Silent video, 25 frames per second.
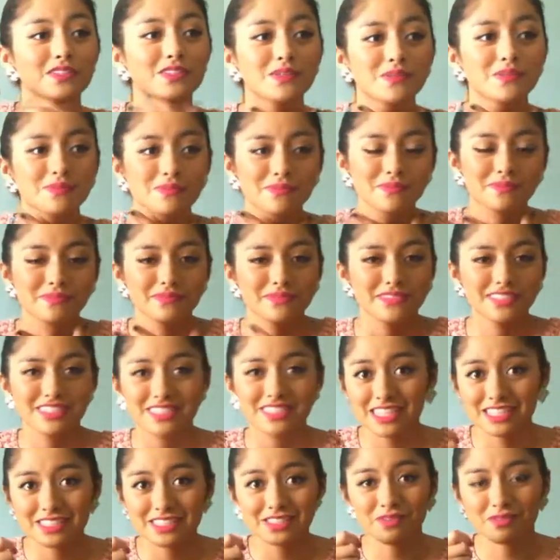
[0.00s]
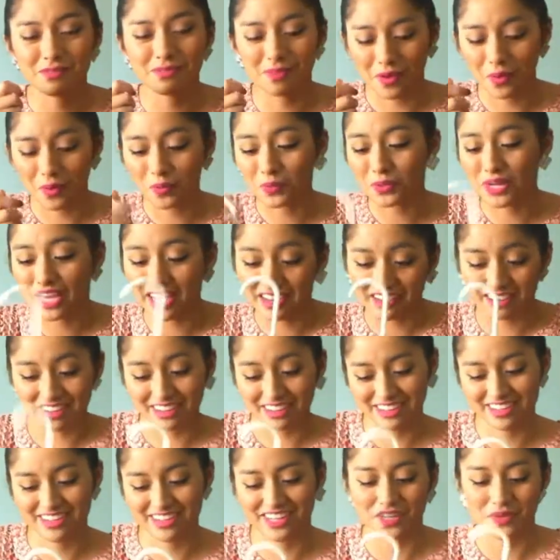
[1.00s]
too, takes over my whole neck
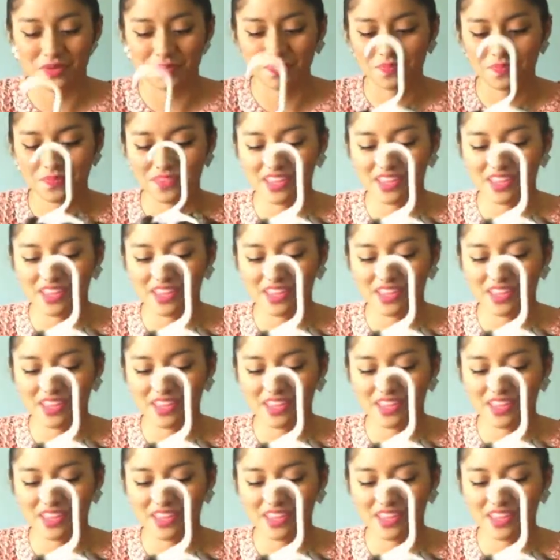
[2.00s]
here.